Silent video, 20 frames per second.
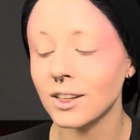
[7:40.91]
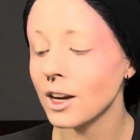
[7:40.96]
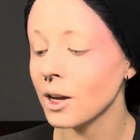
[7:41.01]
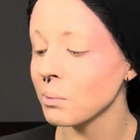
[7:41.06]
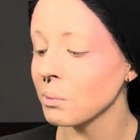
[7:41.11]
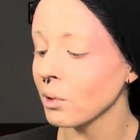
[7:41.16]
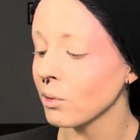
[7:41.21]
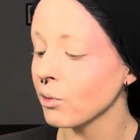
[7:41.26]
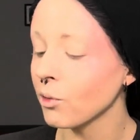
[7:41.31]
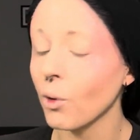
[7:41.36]
And
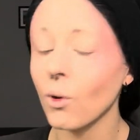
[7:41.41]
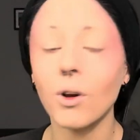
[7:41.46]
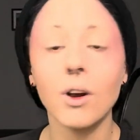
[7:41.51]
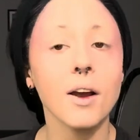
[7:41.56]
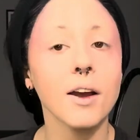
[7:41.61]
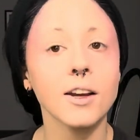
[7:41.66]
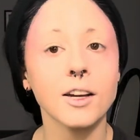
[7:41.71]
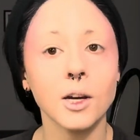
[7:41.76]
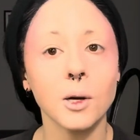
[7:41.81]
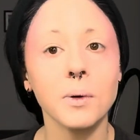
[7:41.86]
before
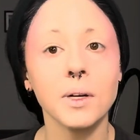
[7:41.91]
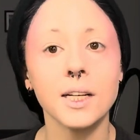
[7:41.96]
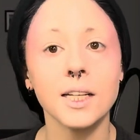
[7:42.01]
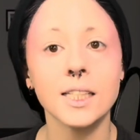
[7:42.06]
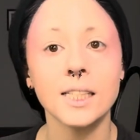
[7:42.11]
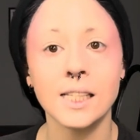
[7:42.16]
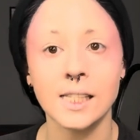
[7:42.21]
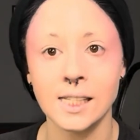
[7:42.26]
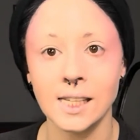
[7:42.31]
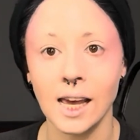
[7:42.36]
I go in
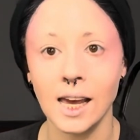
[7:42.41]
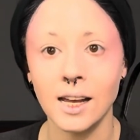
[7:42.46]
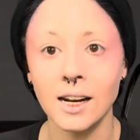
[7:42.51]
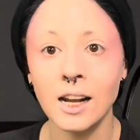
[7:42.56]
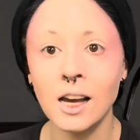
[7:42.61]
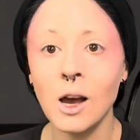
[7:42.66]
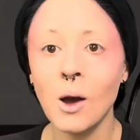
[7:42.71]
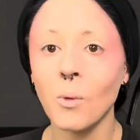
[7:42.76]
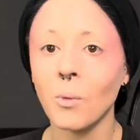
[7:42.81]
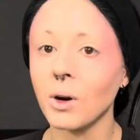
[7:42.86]
and set,
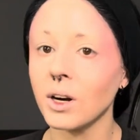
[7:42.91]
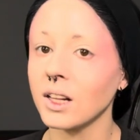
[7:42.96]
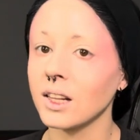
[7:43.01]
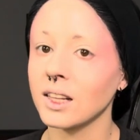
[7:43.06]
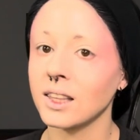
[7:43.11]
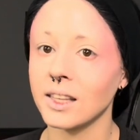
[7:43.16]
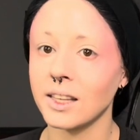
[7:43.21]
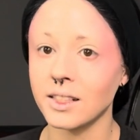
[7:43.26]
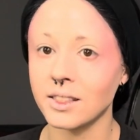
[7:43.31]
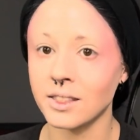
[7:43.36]
one of the
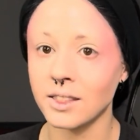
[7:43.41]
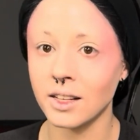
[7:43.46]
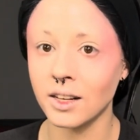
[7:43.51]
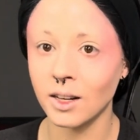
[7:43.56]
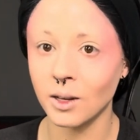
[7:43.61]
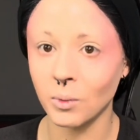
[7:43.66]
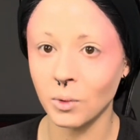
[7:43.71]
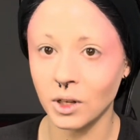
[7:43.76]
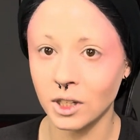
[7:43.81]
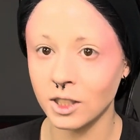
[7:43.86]
things that
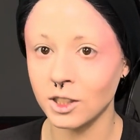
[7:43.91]
I want